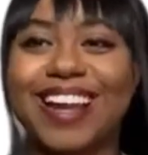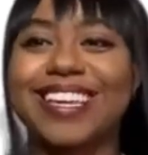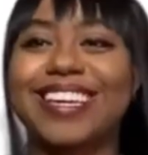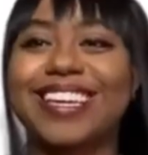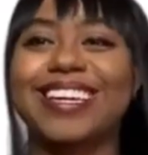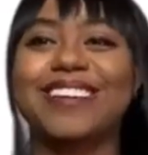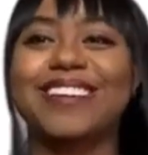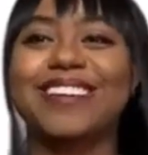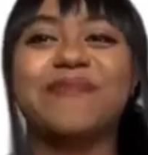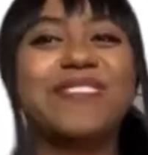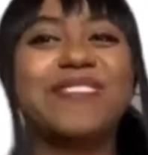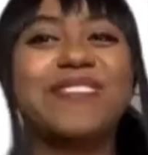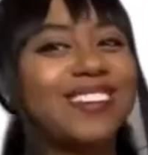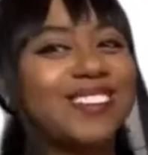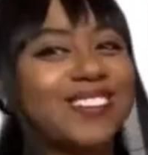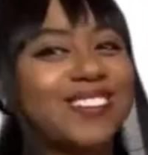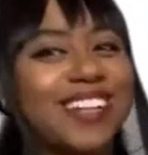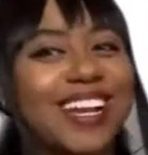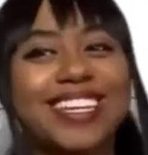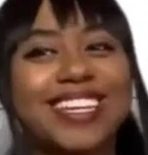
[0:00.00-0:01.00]
to get some
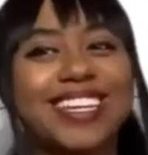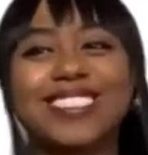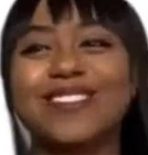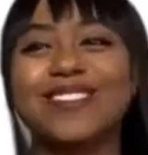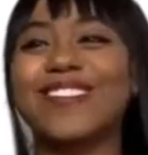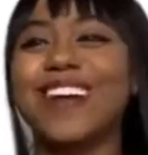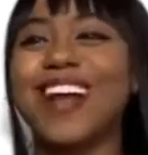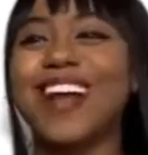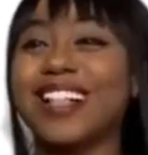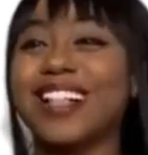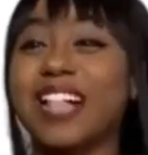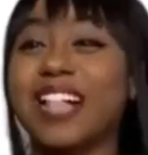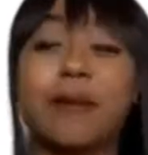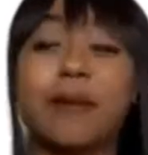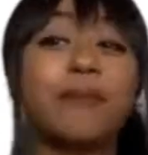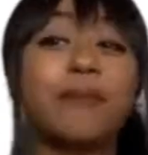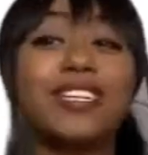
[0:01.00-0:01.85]
rock climbing,